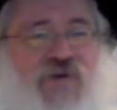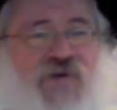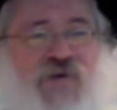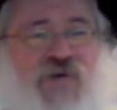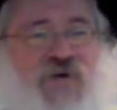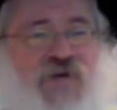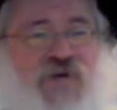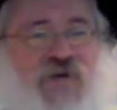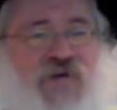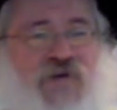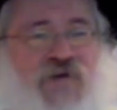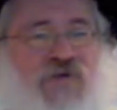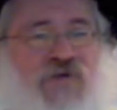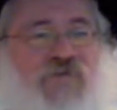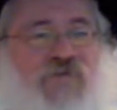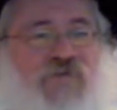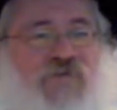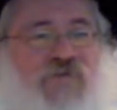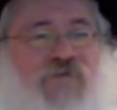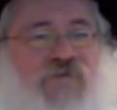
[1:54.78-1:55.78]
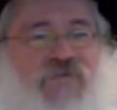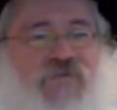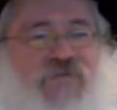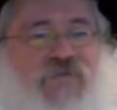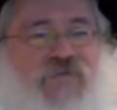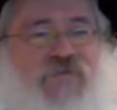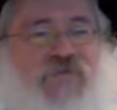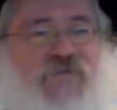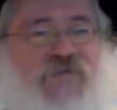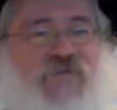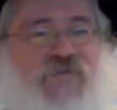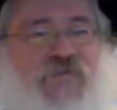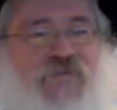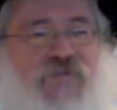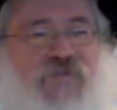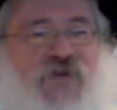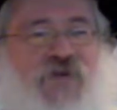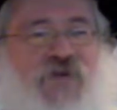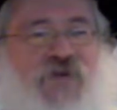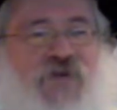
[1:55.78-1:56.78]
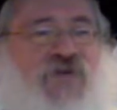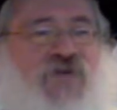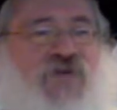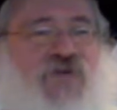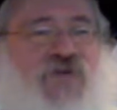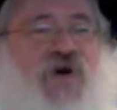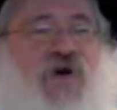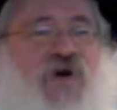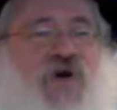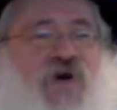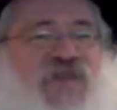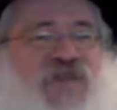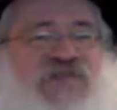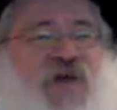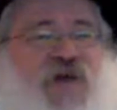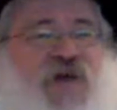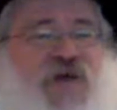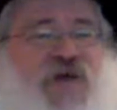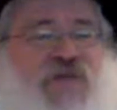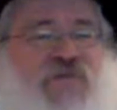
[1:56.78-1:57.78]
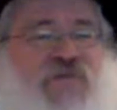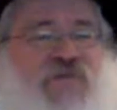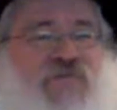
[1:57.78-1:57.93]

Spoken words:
the world. He doesn't want pain.